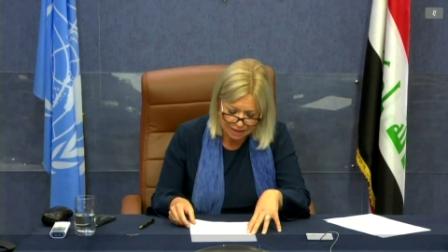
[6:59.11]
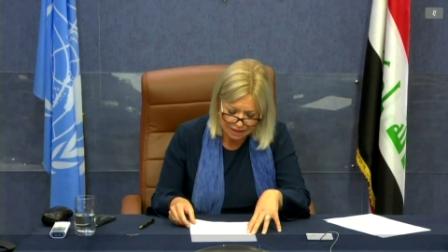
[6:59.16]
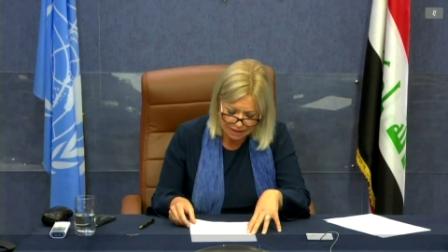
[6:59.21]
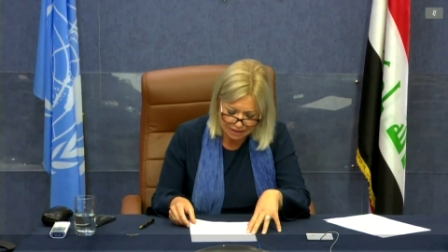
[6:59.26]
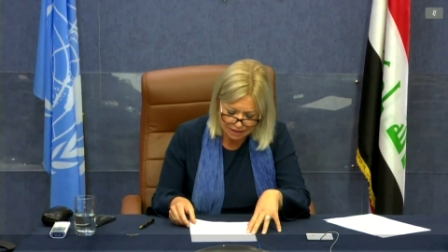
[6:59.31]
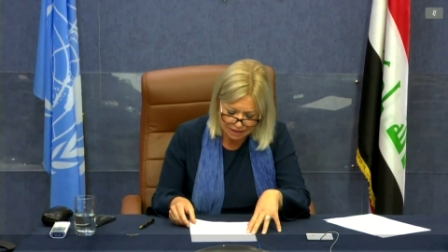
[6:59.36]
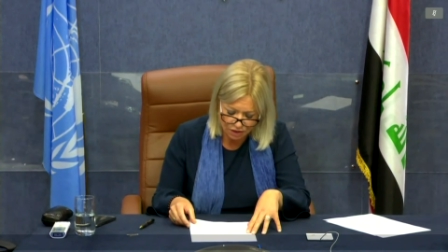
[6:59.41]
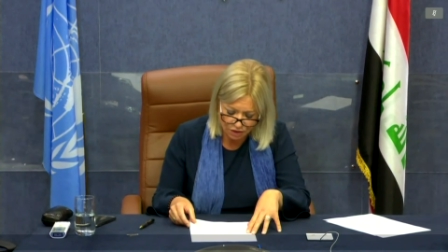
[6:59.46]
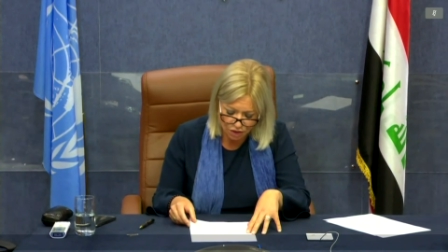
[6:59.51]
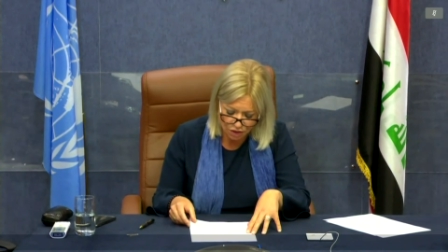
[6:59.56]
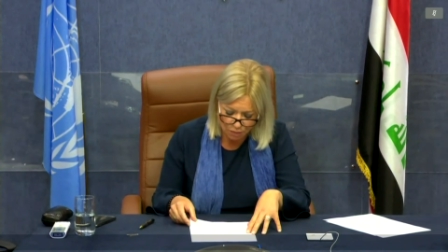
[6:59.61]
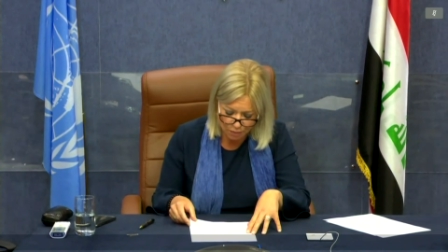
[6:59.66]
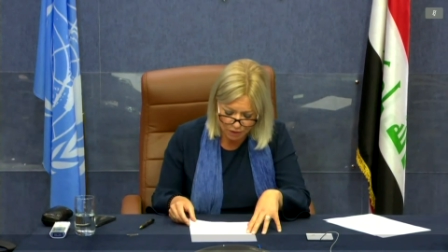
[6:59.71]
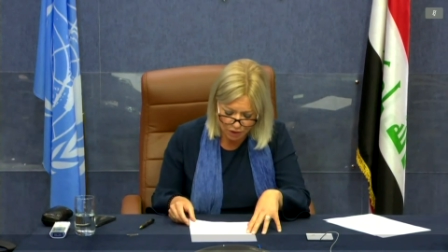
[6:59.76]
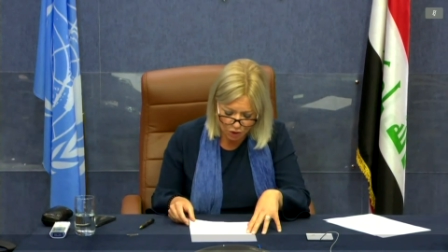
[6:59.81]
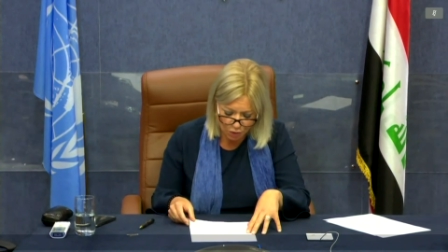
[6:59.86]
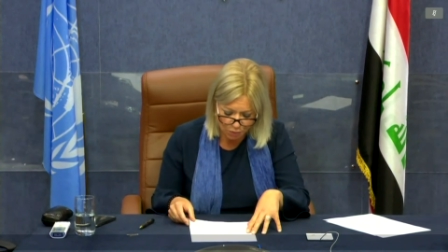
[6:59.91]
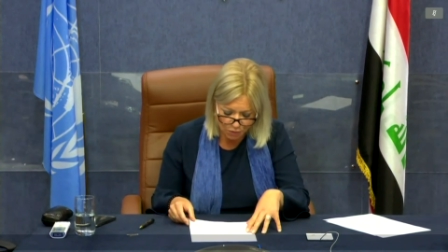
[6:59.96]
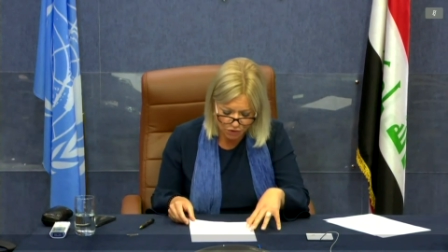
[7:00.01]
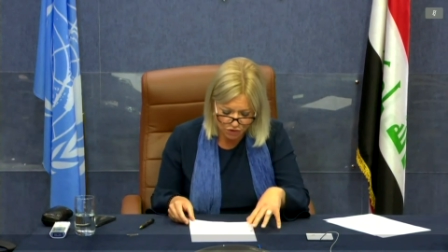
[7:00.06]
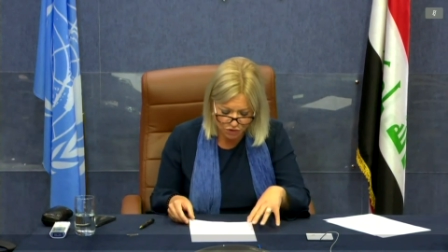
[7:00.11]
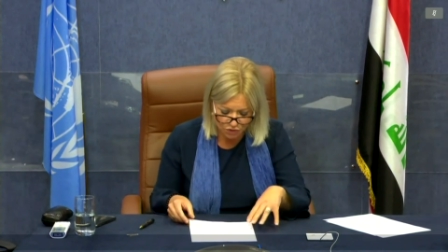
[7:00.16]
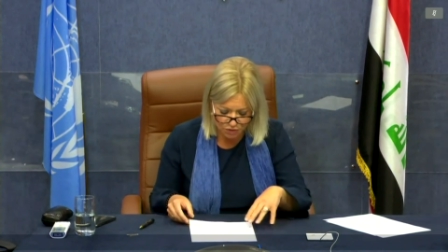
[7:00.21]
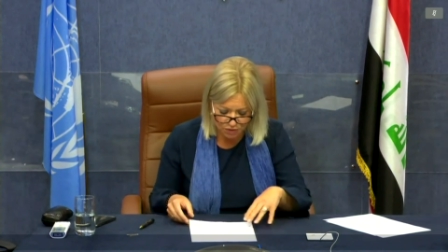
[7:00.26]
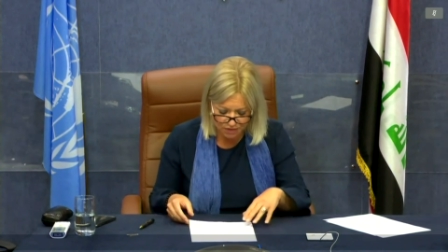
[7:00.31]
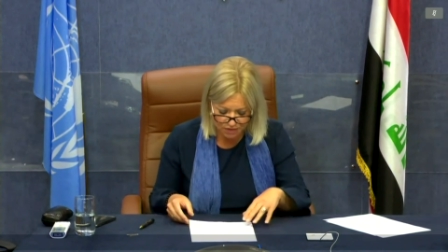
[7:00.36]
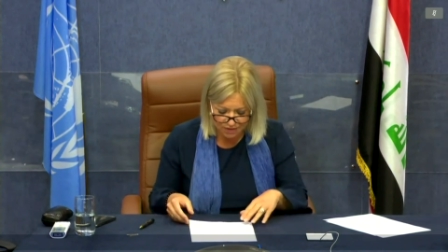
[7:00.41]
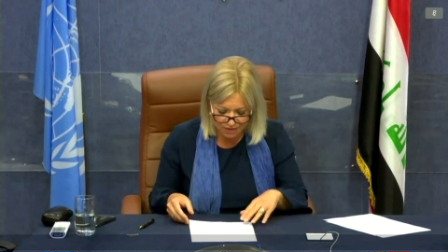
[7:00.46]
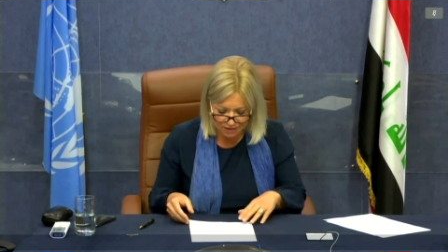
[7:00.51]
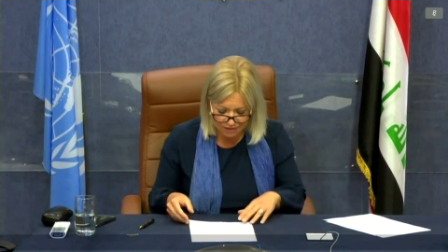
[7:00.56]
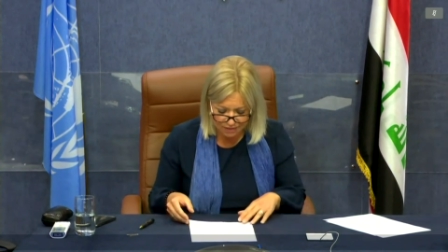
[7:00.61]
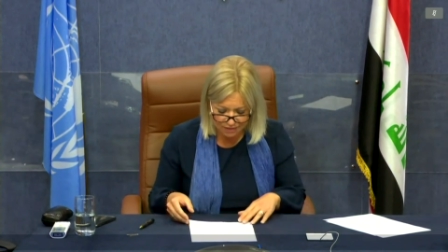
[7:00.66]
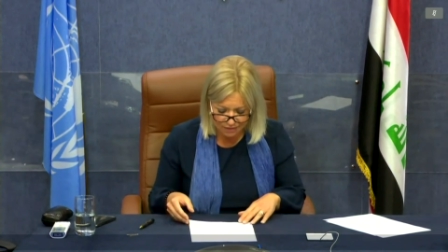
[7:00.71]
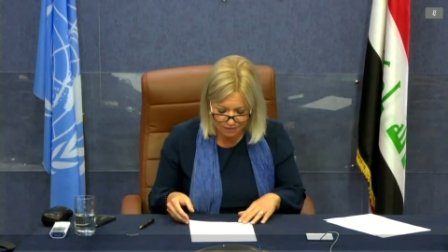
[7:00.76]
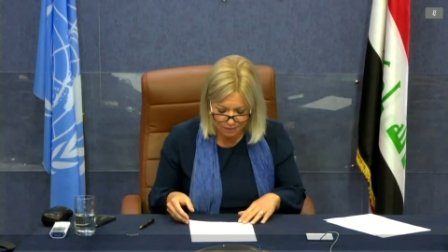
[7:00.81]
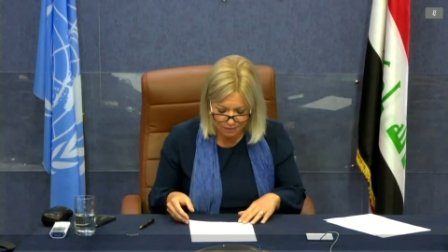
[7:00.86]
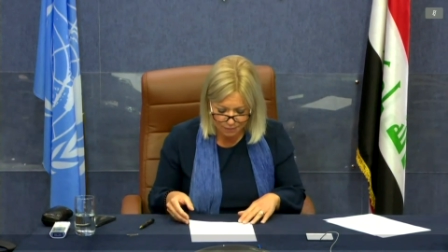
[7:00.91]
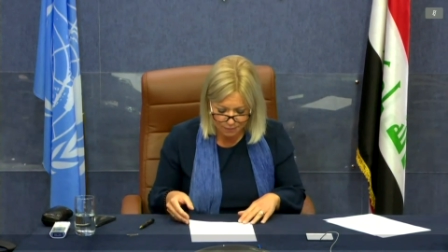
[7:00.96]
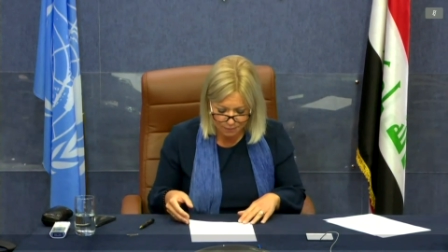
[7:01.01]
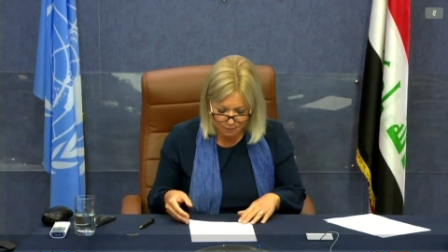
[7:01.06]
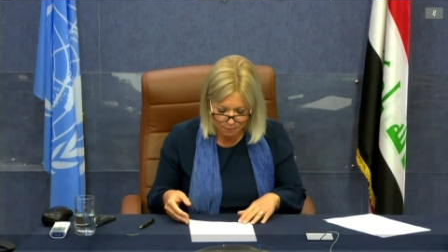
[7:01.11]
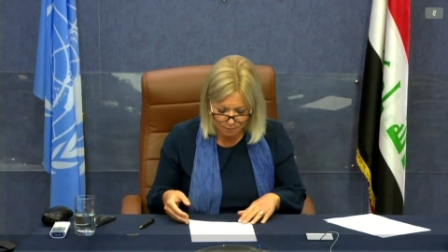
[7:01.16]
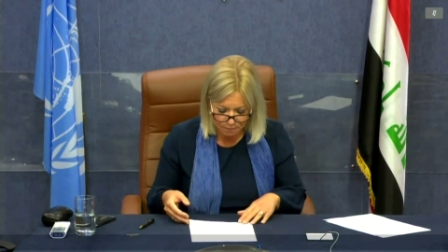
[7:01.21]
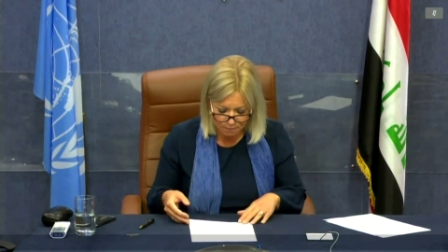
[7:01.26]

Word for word: in economic opportunities.